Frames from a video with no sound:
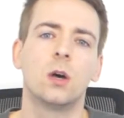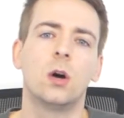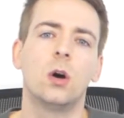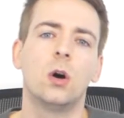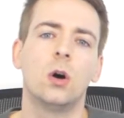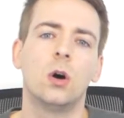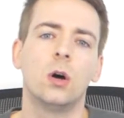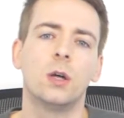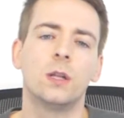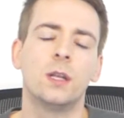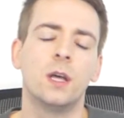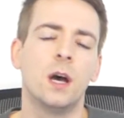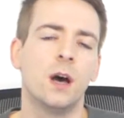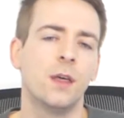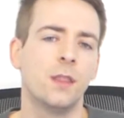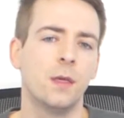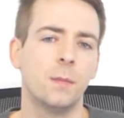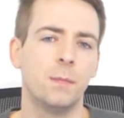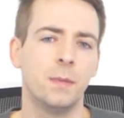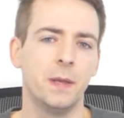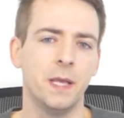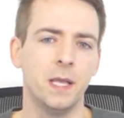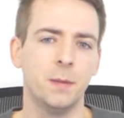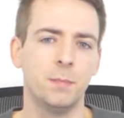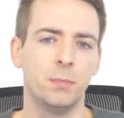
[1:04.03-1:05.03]
on other
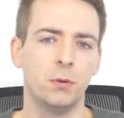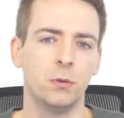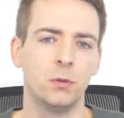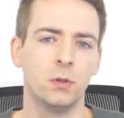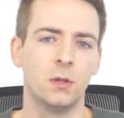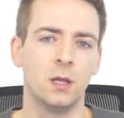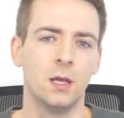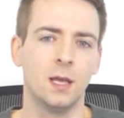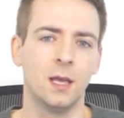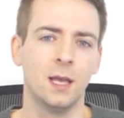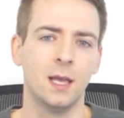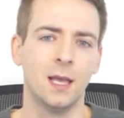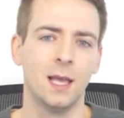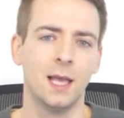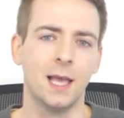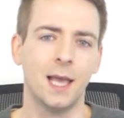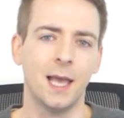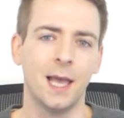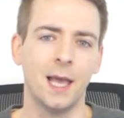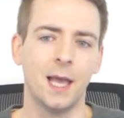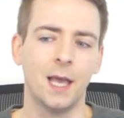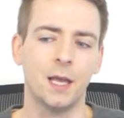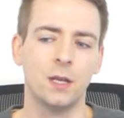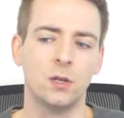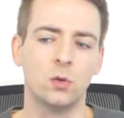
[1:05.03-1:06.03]
people
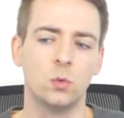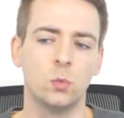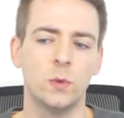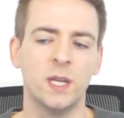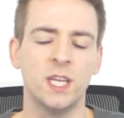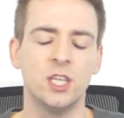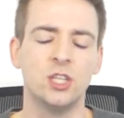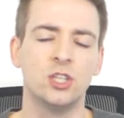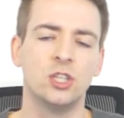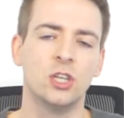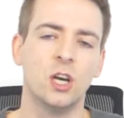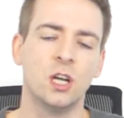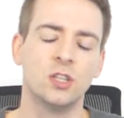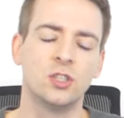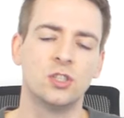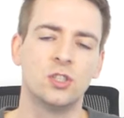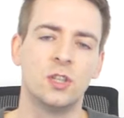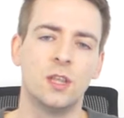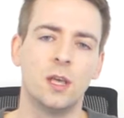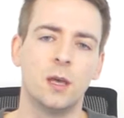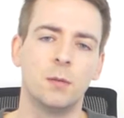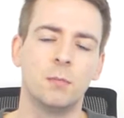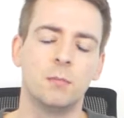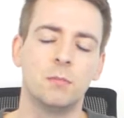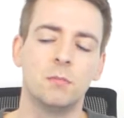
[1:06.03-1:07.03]
and we judge
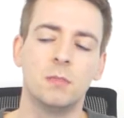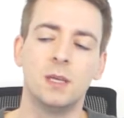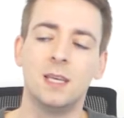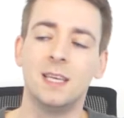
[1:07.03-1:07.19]
them.